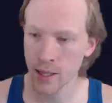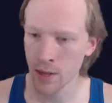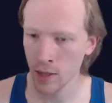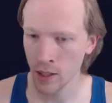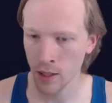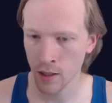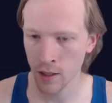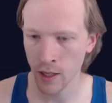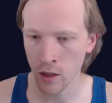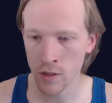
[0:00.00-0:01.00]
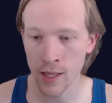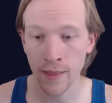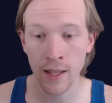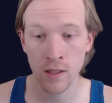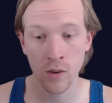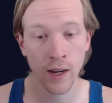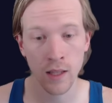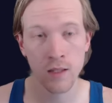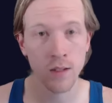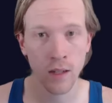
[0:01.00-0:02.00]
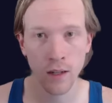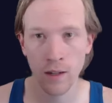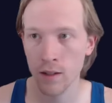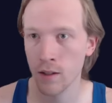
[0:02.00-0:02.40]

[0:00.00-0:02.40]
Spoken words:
70 here, and it looks like that's the right answer here.